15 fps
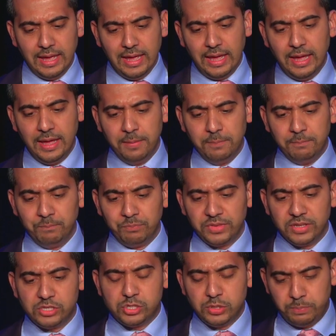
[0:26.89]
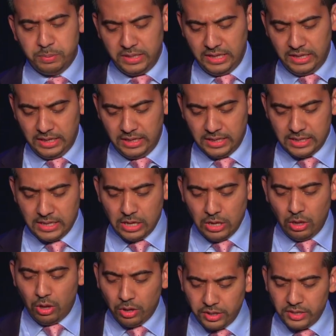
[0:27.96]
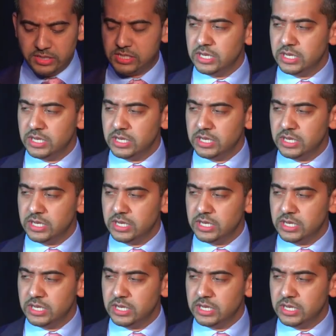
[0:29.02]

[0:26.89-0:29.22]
to be honored